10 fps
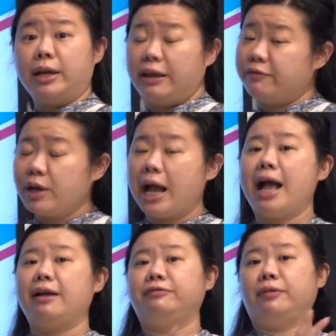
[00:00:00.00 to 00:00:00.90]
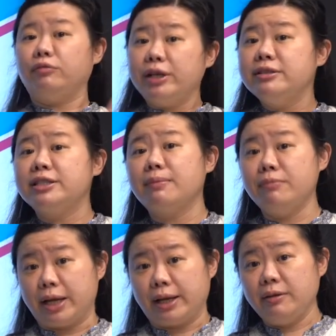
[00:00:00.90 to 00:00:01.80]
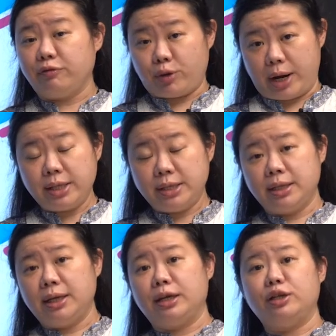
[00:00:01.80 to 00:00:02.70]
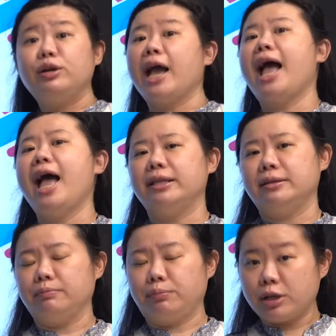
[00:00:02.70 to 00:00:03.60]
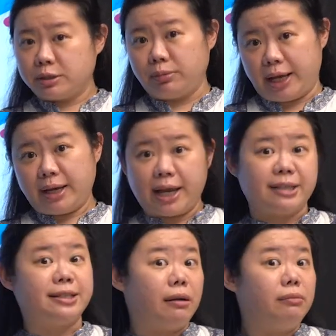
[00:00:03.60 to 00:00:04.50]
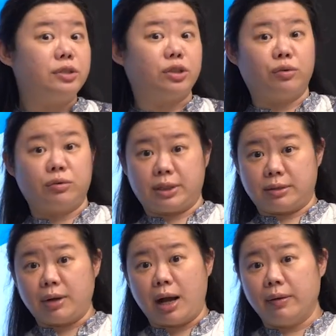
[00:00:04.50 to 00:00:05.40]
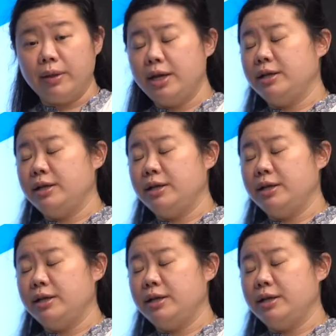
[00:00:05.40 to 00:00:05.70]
If you have written something for it, you can possibly get some scores as well.